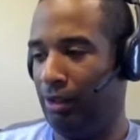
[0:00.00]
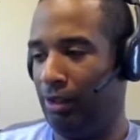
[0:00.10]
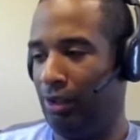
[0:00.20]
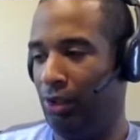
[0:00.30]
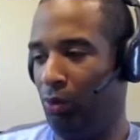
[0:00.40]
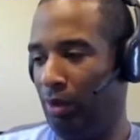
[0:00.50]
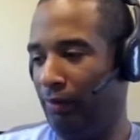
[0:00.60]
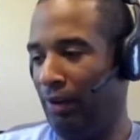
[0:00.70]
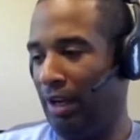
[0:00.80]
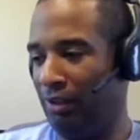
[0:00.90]

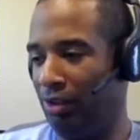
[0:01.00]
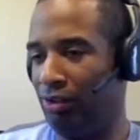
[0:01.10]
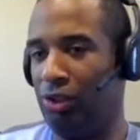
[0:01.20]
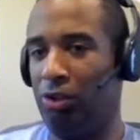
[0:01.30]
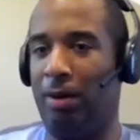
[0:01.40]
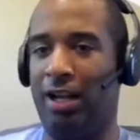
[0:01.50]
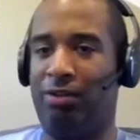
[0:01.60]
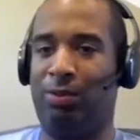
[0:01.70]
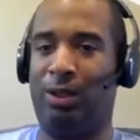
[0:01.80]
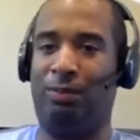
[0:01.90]
25 years could possibly
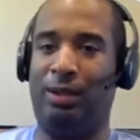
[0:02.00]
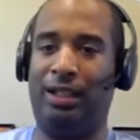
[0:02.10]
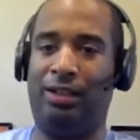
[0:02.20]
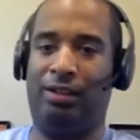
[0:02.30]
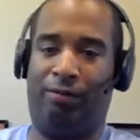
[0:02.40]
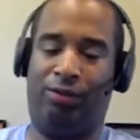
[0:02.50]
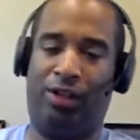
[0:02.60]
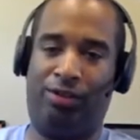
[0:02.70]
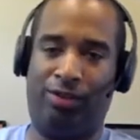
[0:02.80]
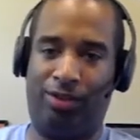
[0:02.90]
be enough
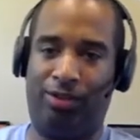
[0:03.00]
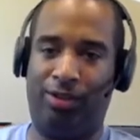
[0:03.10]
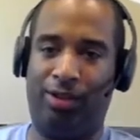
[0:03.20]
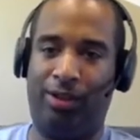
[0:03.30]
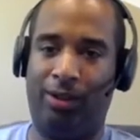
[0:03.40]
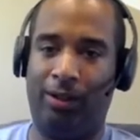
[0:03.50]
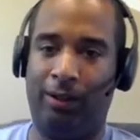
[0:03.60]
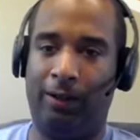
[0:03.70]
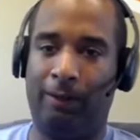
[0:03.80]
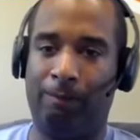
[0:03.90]
justice
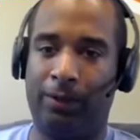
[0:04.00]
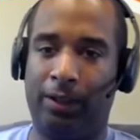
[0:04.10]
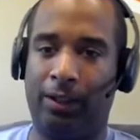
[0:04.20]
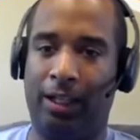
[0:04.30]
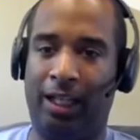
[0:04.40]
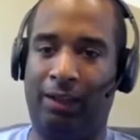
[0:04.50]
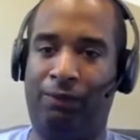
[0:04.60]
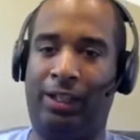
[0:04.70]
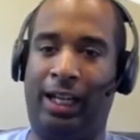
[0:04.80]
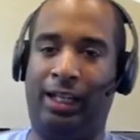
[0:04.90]
if
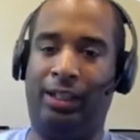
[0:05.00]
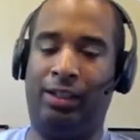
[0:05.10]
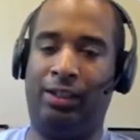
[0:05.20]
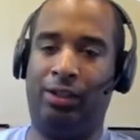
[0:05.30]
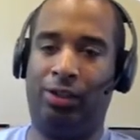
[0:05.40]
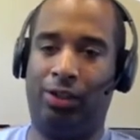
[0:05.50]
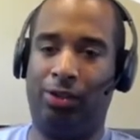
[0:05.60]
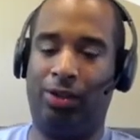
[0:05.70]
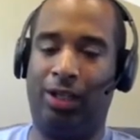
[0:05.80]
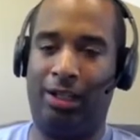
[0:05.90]
they
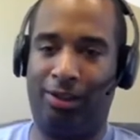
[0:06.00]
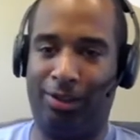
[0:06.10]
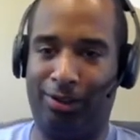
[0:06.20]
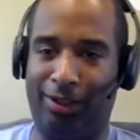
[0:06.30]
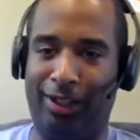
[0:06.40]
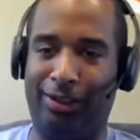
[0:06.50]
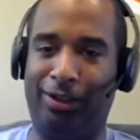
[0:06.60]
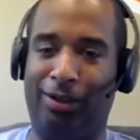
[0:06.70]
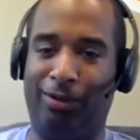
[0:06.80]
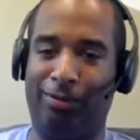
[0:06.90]
utilize
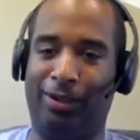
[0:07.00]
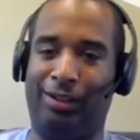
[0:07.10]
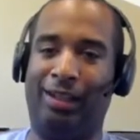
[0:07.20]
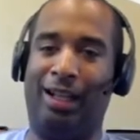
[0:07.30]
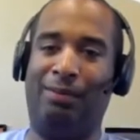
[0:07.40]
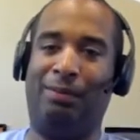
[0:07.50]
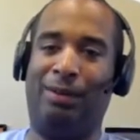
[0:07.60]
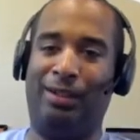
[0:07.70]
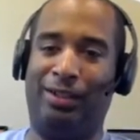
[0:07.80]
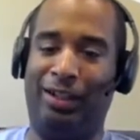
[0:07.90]
the time in the
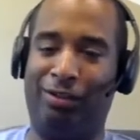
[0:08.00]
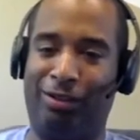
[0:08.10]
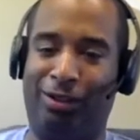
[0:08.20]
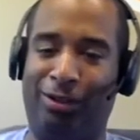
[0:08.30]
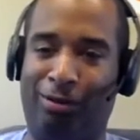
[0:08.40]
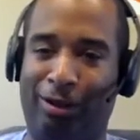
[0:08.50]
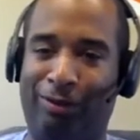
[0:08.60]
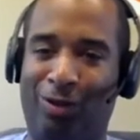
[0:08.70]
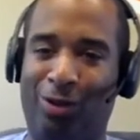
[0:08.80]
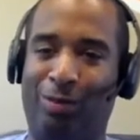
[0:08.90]
penitentiary to reform,